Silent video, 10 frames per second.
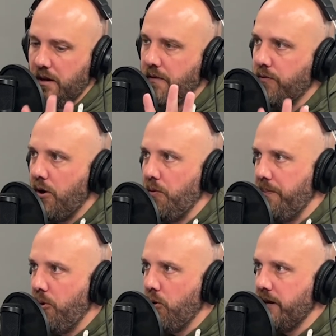for our
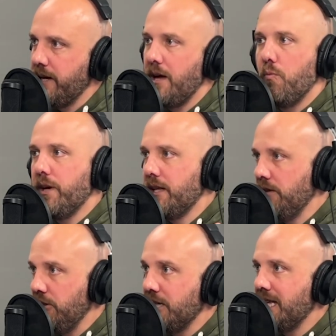reporting, and we
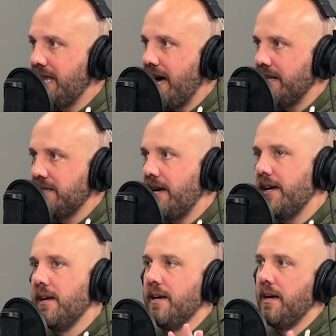can look at that and say,